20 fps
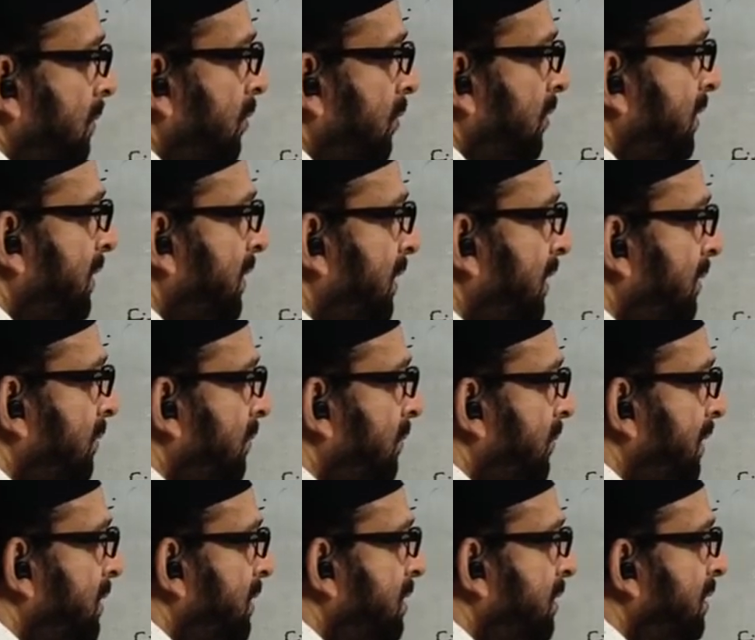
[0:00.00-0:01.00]
We
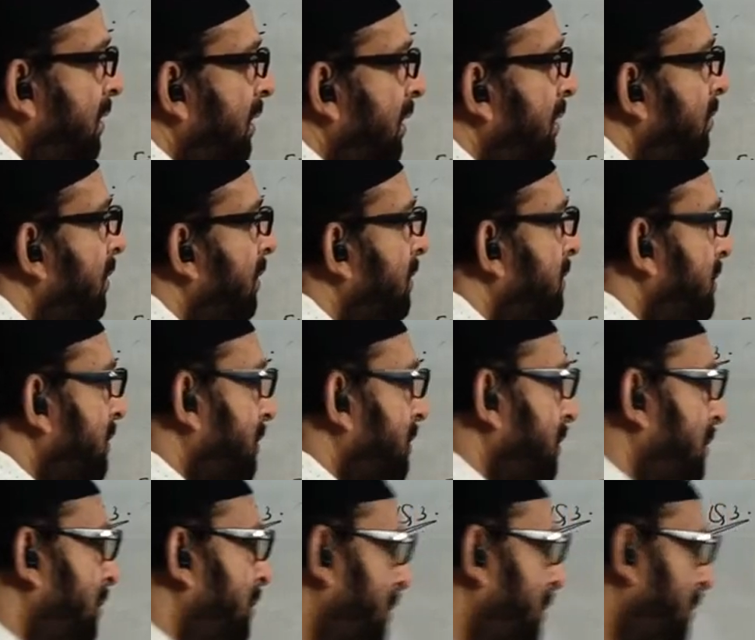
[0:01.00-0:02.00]
can mention 3 bulbs.
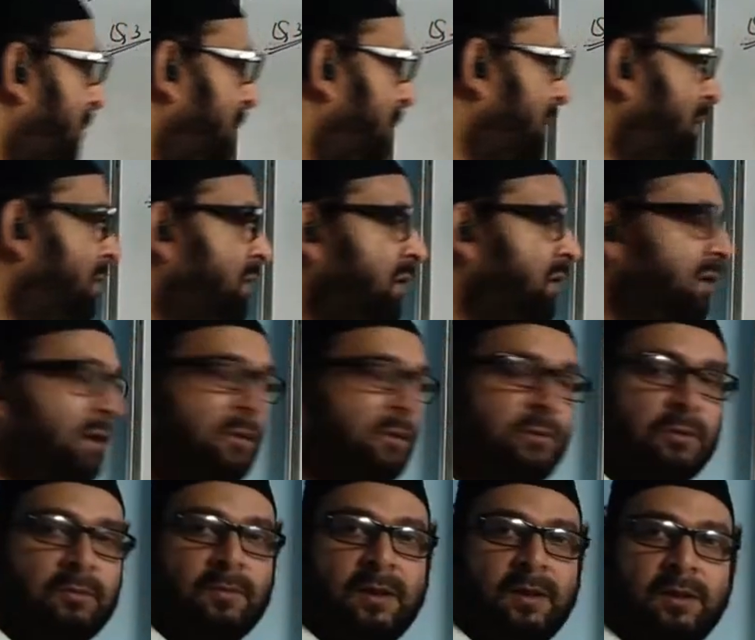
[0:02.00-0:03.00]
Energy
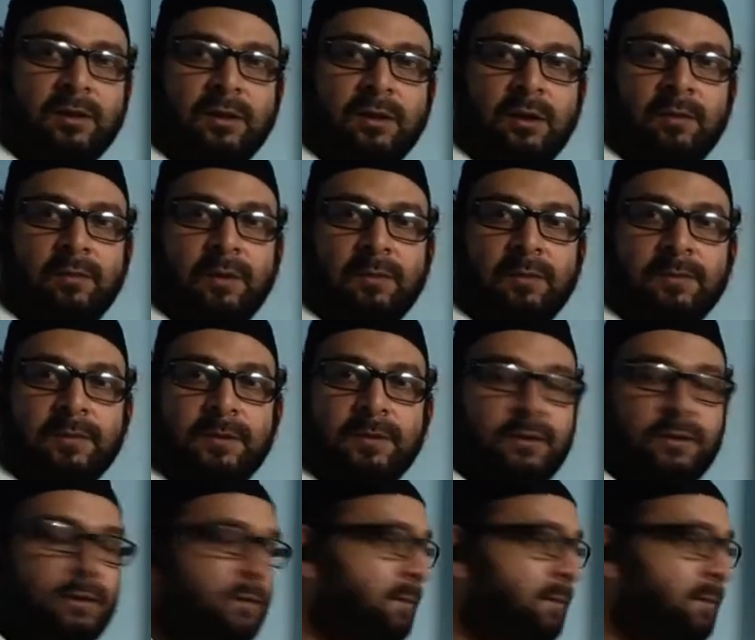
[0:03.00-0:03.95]
consumed by 3 bulbs.